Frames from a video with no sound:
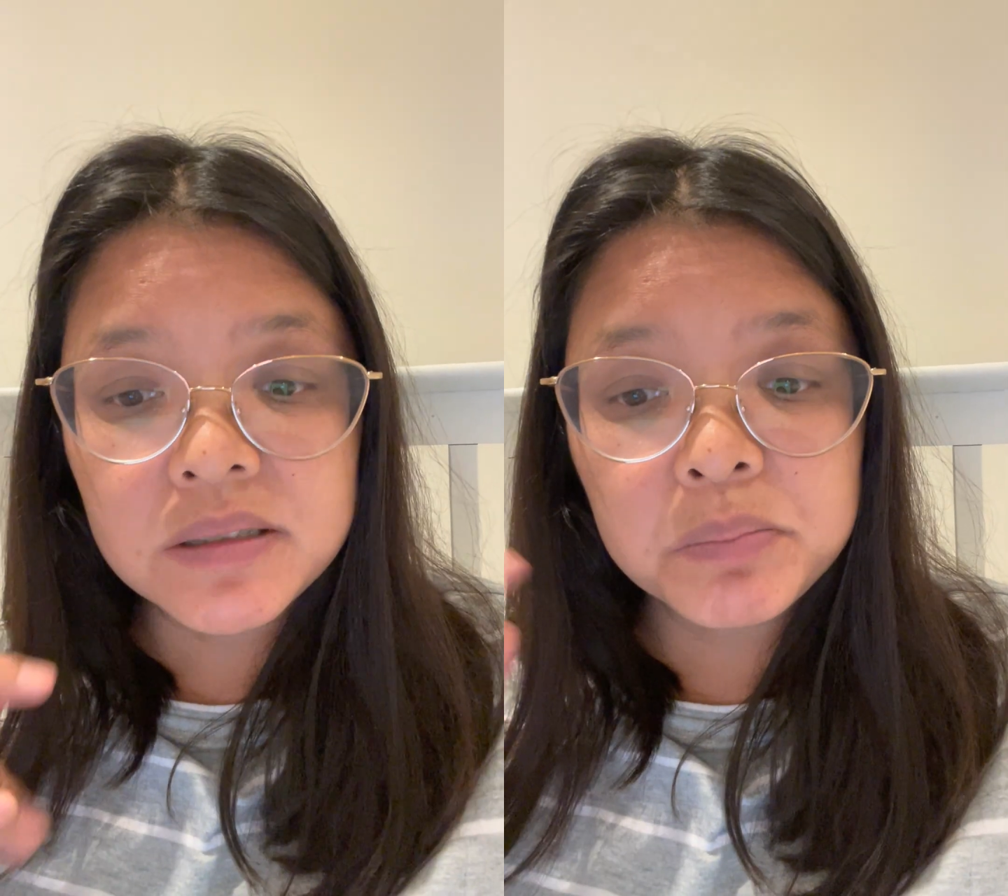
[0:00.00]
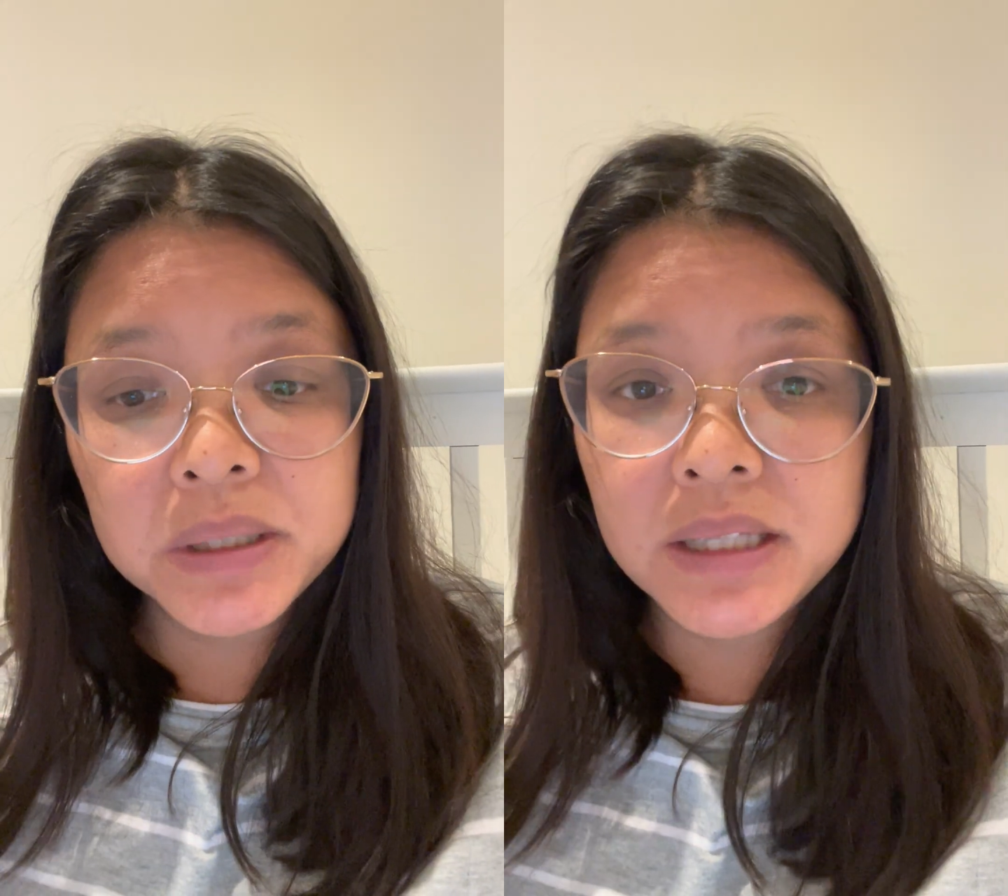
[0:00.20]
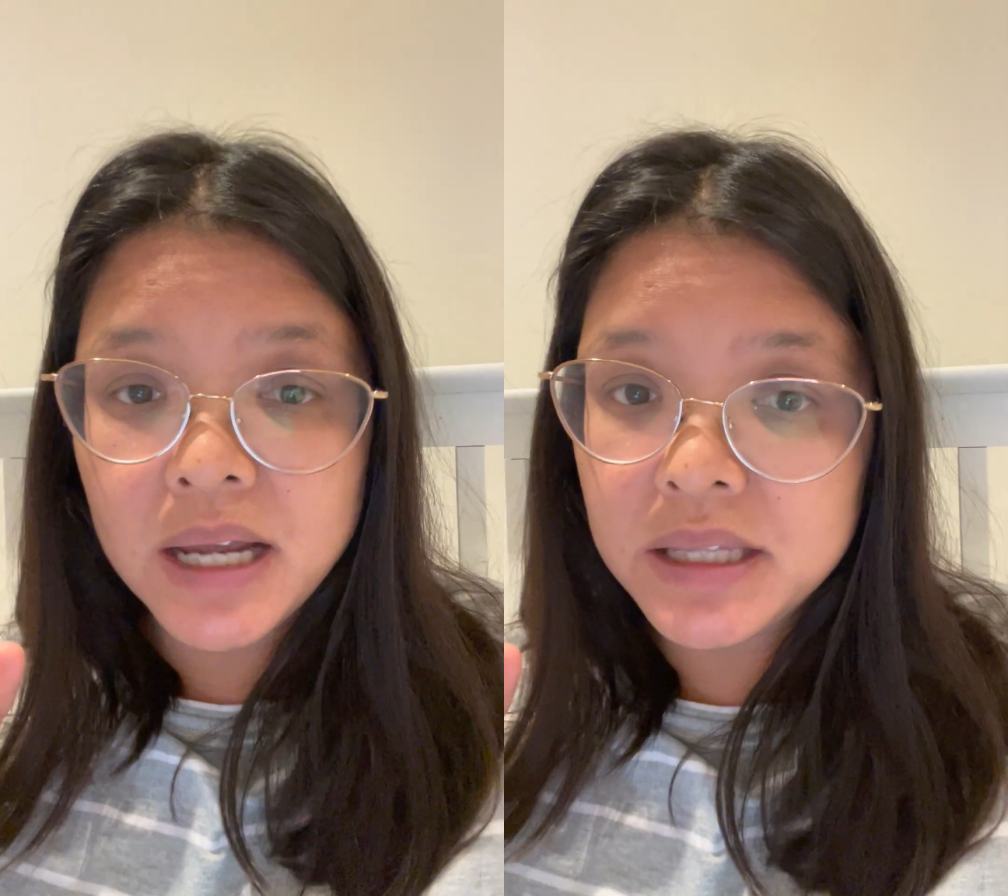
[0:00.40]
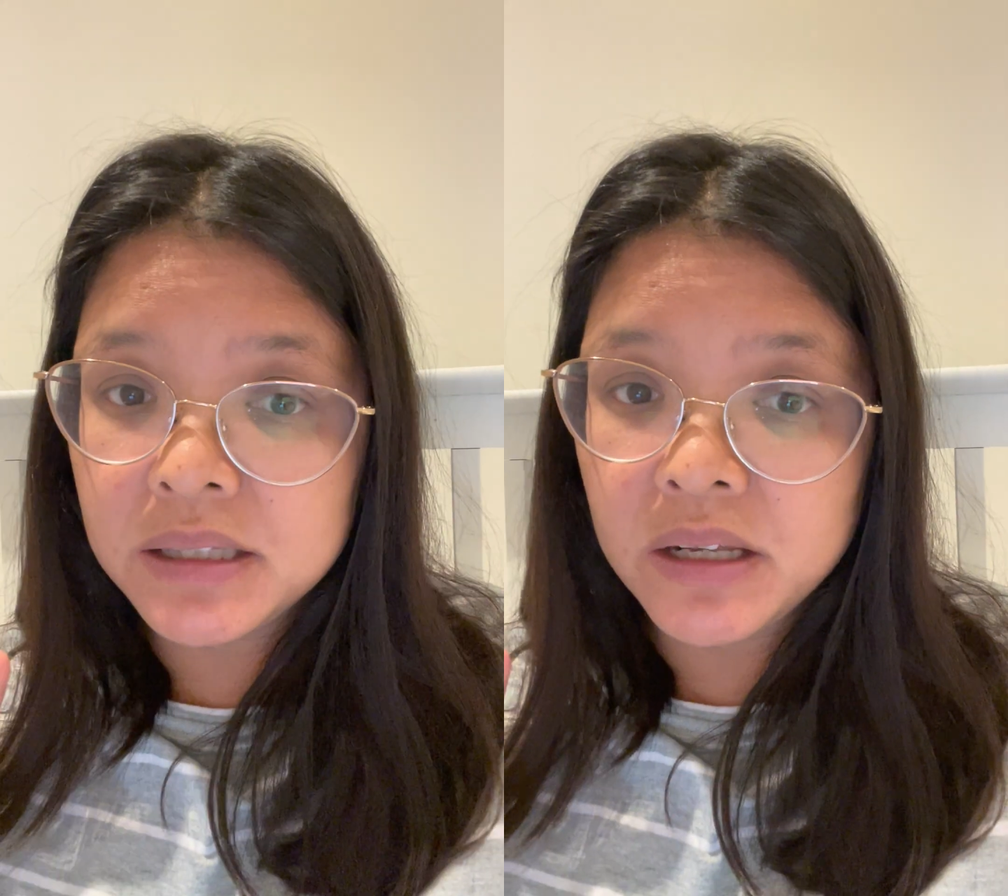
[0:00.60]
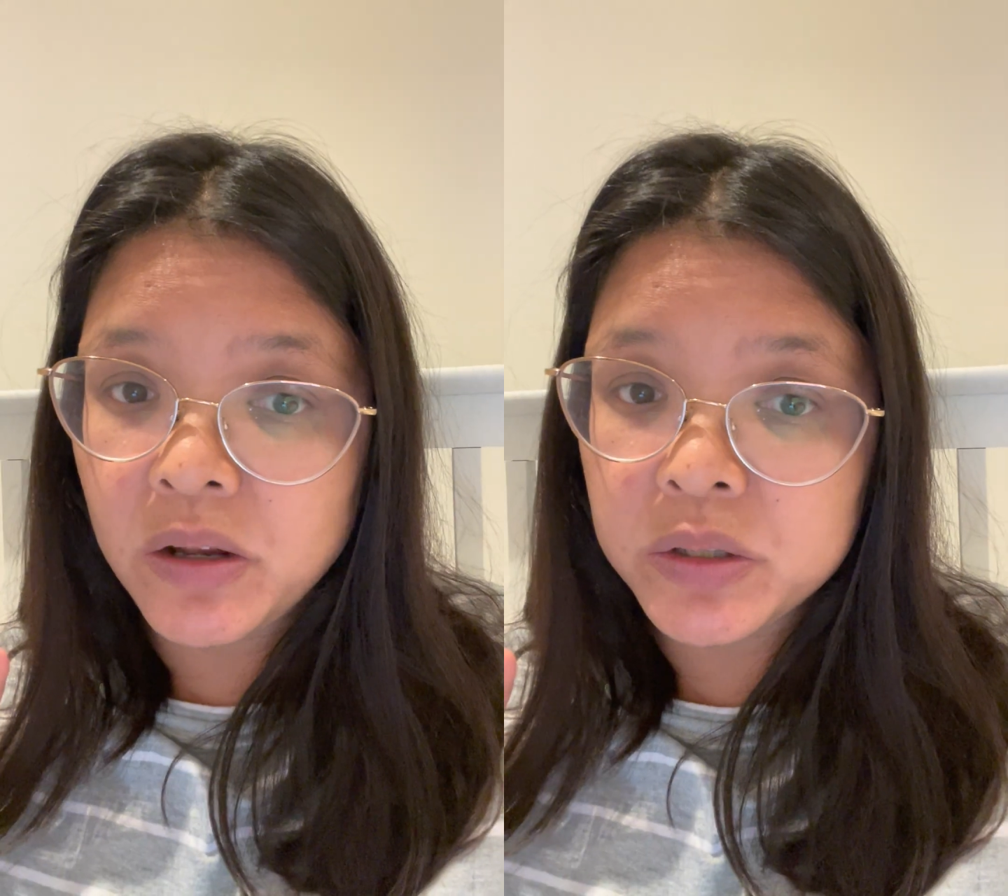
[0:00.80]
but I think
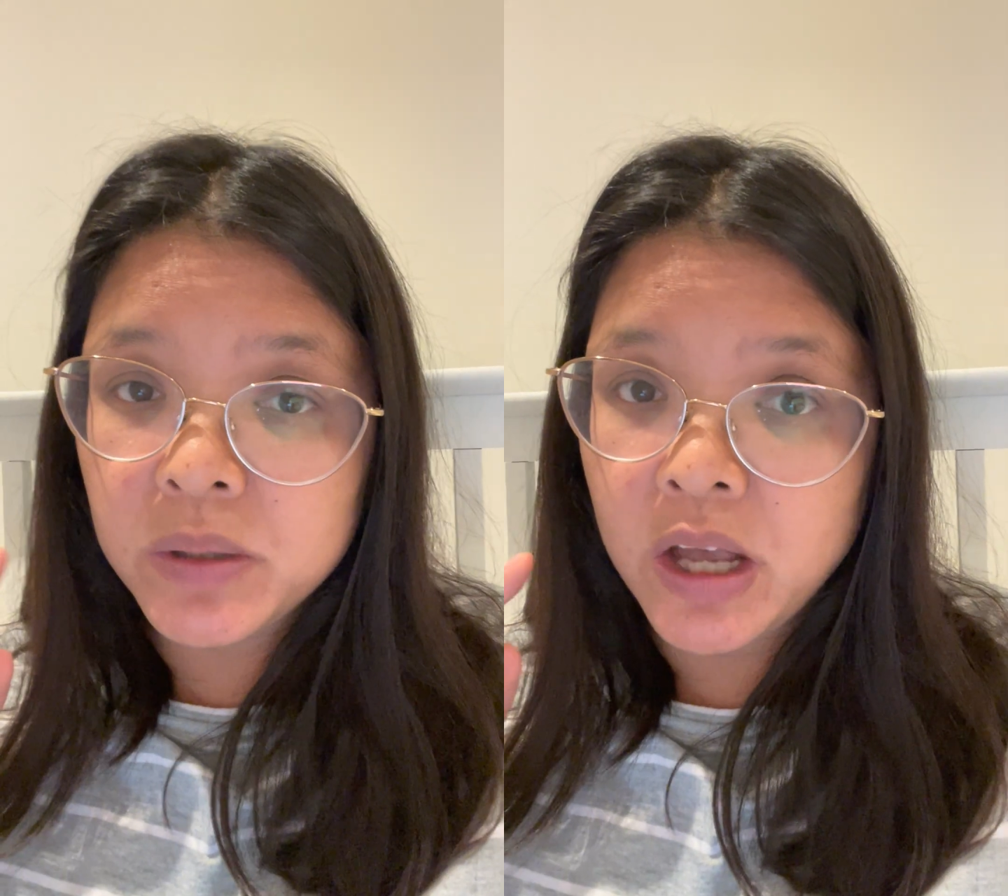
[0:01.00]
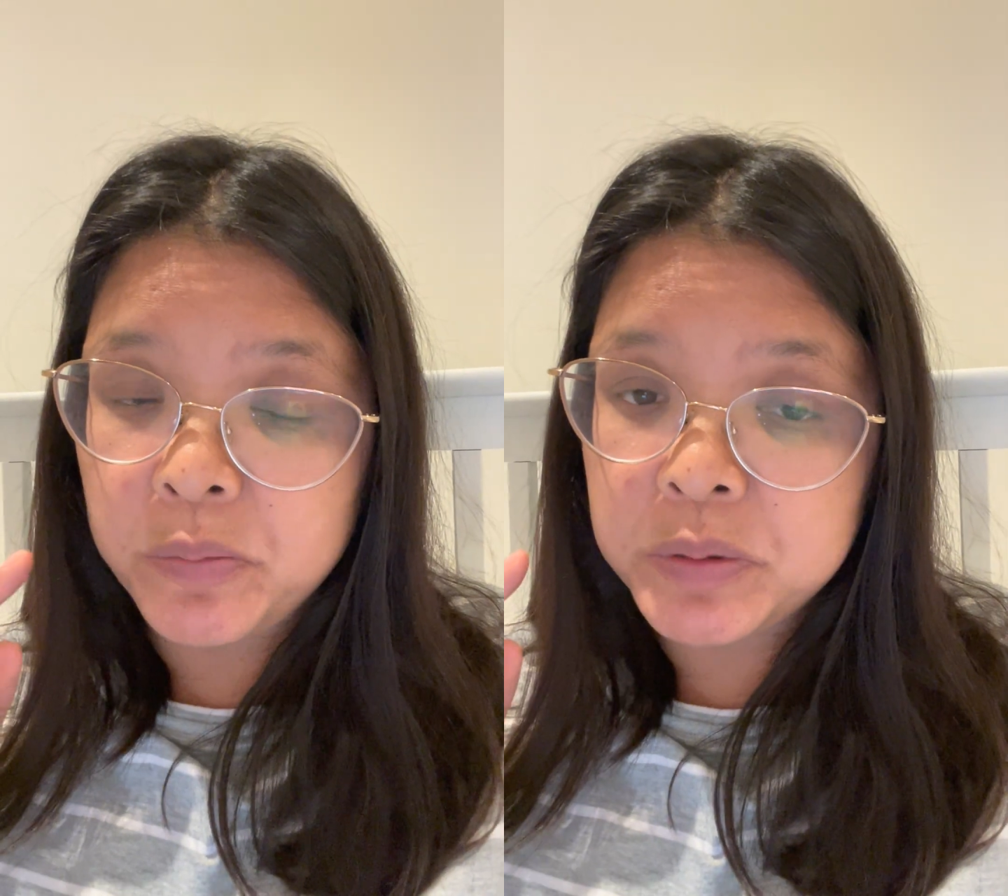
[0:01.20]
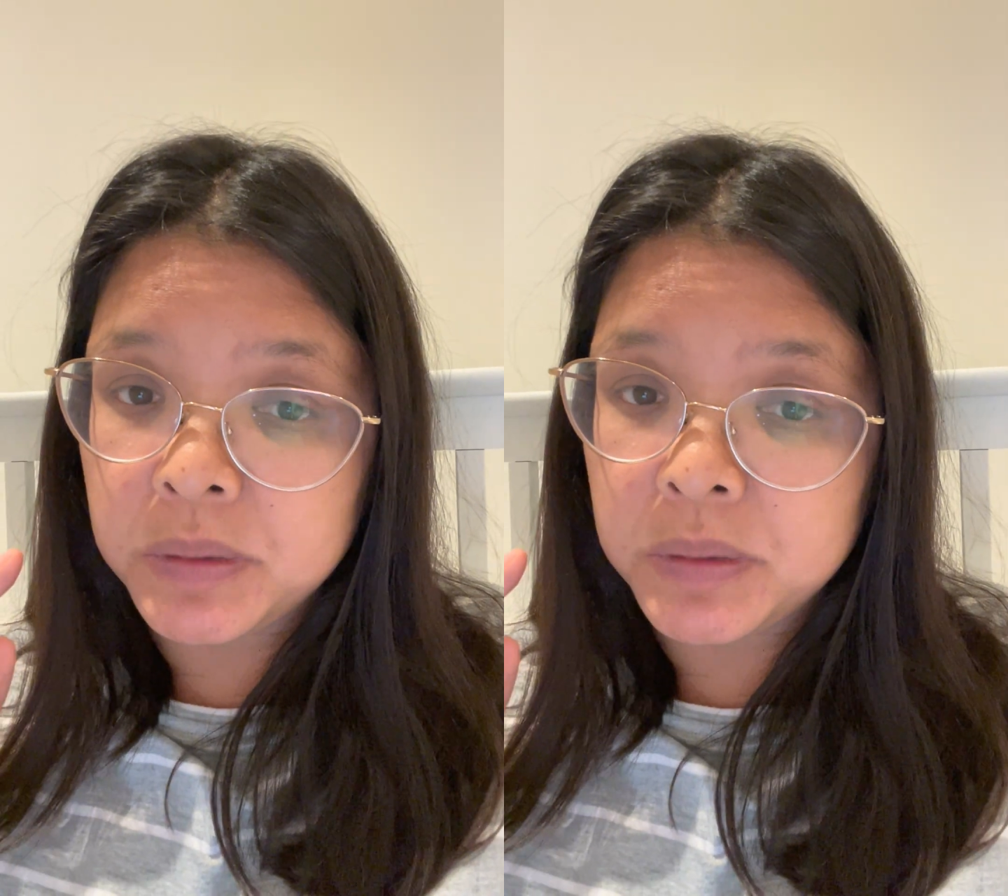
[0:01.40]
that also helps